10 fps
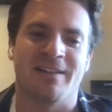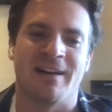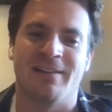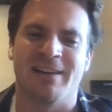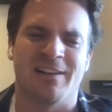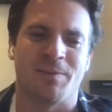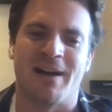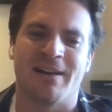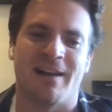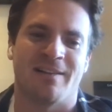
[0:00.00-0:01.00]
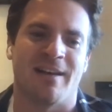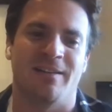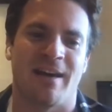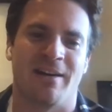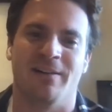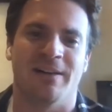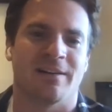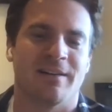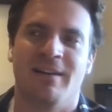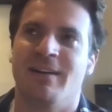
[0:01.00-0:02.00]
And I think his podcast has, I don't know, like
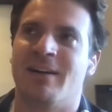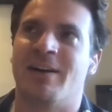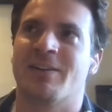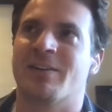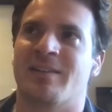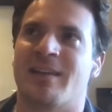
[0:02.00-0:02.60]
hundreds